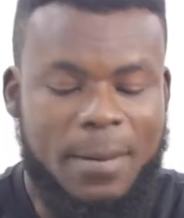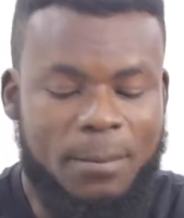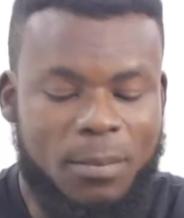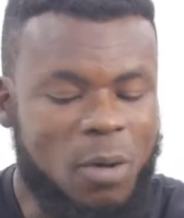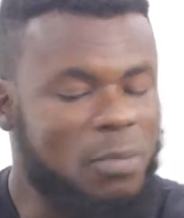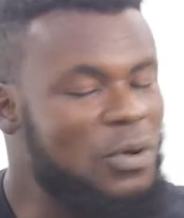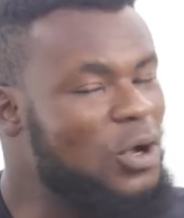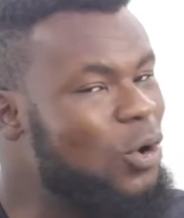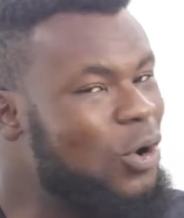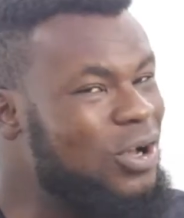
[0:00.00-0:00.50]

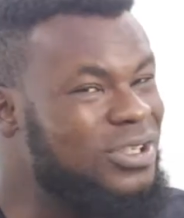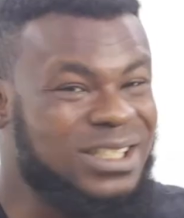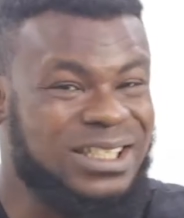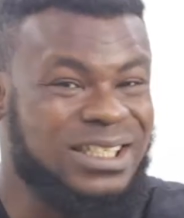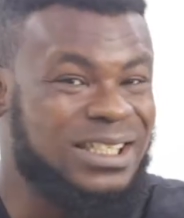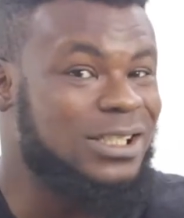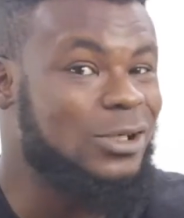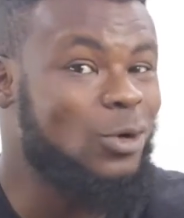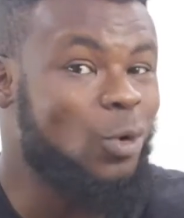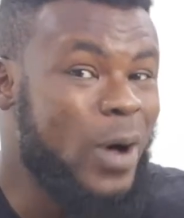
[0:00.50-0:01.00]
But because
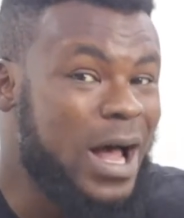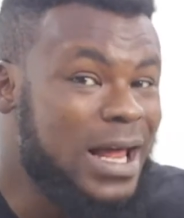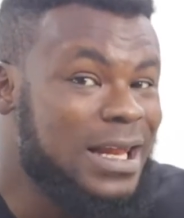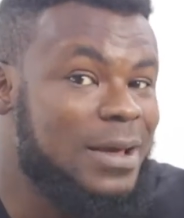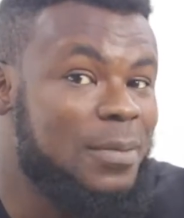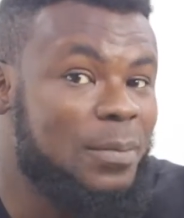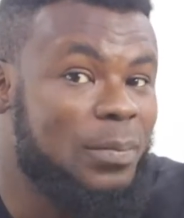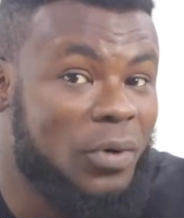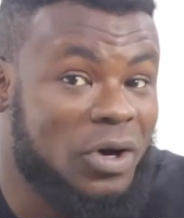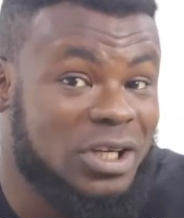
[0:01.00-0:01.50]
this is
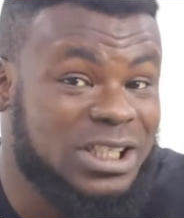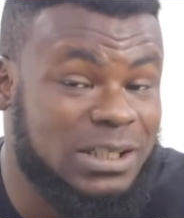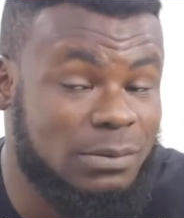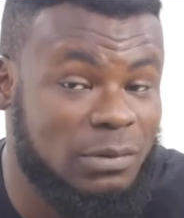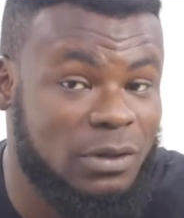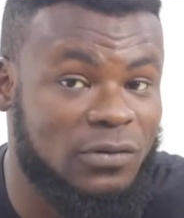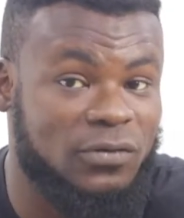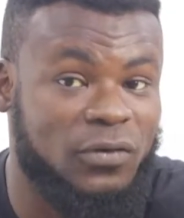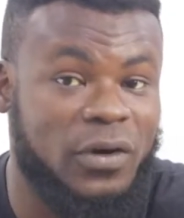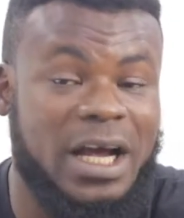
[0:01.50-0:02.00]
quite
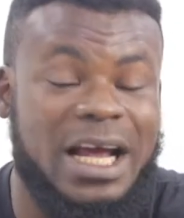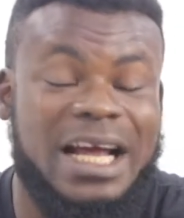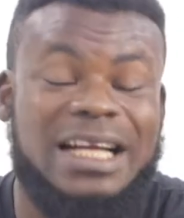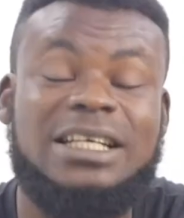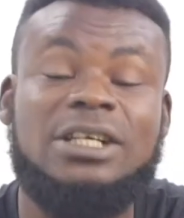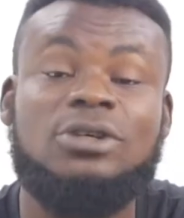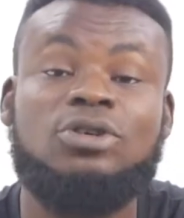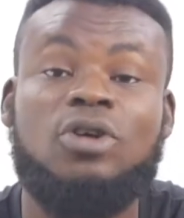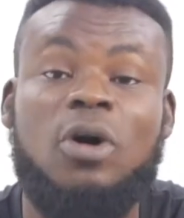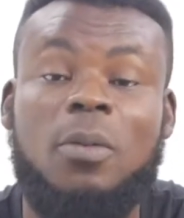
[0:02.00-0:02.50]
impossible for
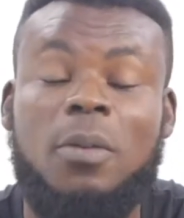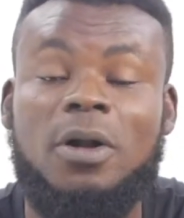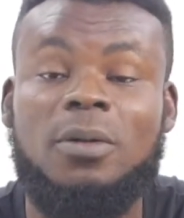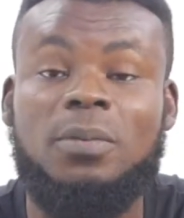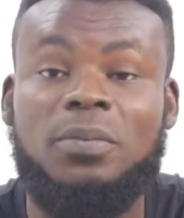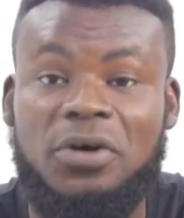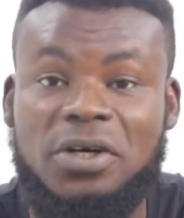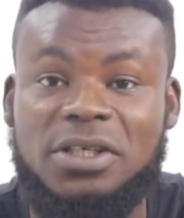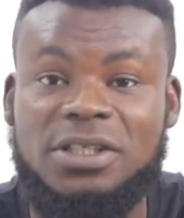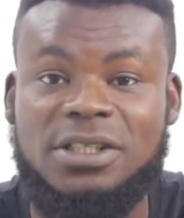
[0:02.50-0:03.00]
any normal
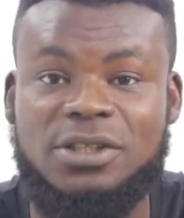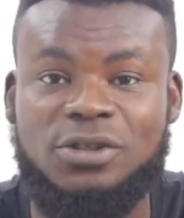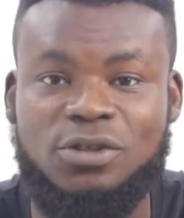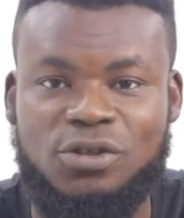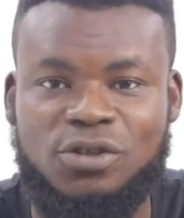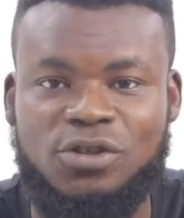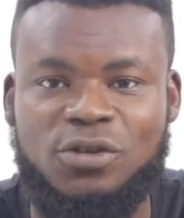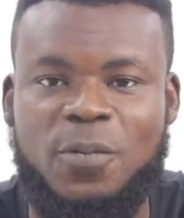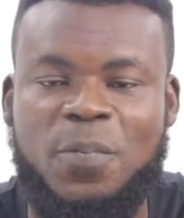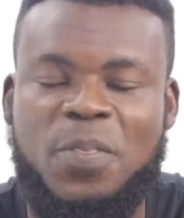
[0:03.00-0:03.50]
person
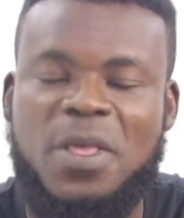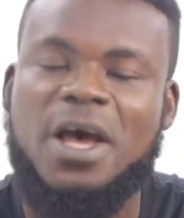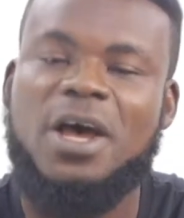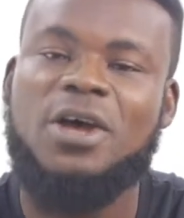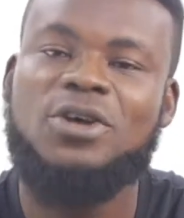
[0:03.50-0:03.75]
to do,